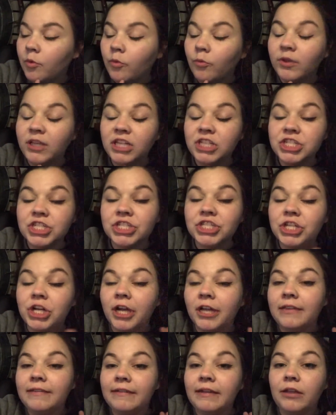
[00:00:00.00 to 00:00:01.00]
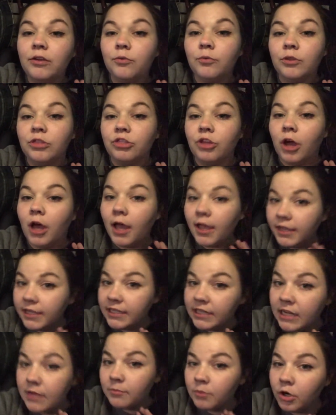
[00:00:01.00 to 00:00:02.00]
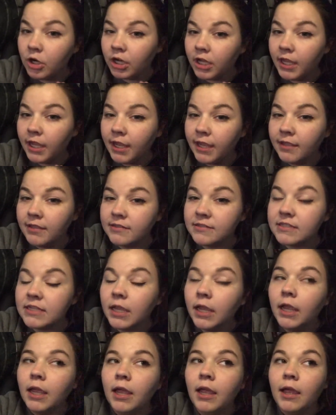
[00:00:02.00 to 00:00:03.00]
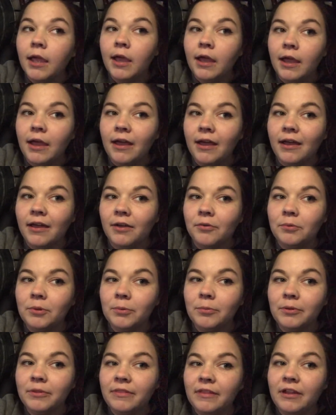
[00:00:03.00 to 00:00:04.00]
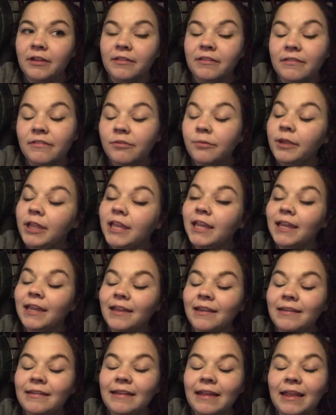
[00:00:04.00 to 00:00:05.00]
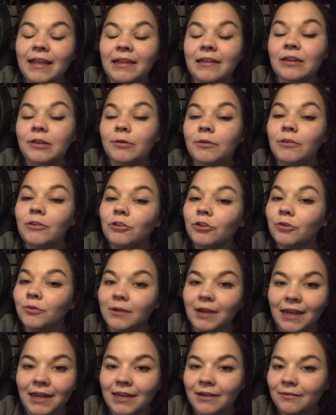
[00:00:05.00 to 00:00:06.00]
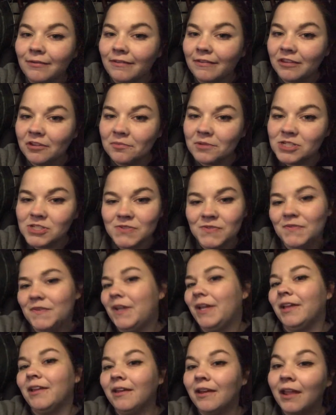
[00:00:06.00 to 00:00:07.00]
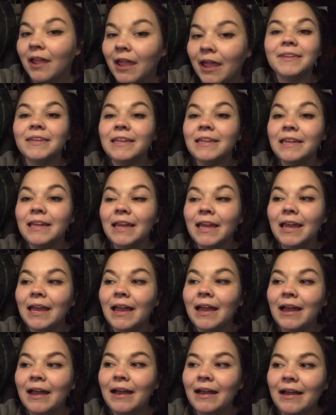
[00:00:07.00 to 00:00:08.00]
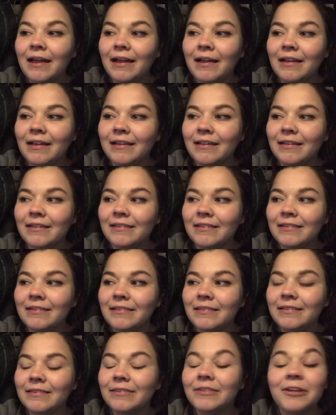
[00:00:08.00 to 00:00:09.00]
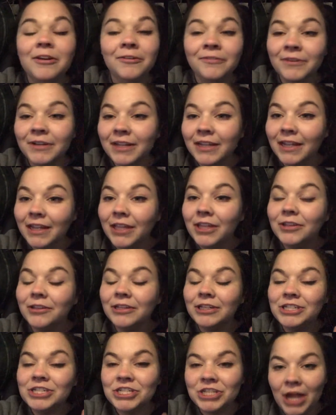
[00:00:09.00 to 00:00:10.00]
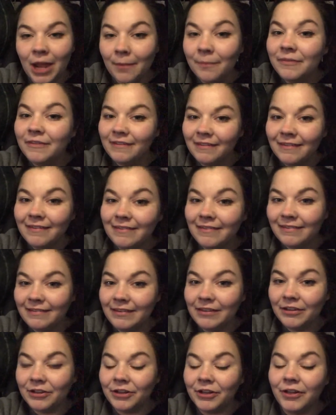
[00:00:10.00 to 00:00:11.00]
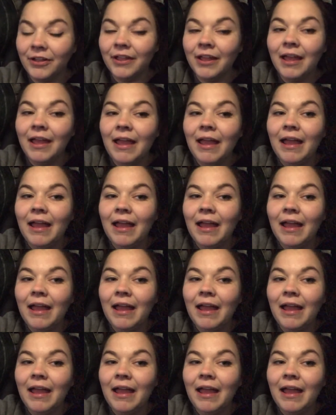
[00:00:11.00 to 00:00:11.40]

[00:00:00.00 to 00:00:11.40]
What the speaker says: We just got done with the holiday market. We were there this weekend and it was great. It was so much fun. Don't forget, you can shop this deal